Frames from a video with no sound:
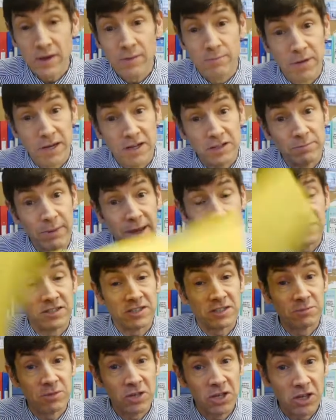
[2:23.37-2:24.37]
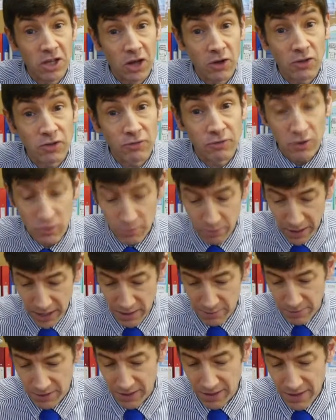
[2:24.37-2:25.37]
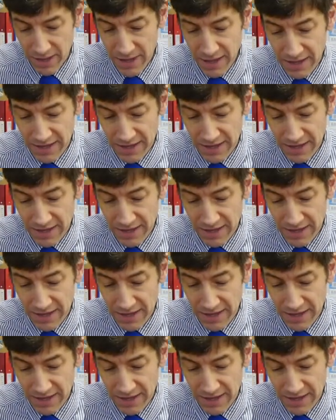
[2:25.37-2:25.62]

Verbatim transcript: because magnetism can go through paper,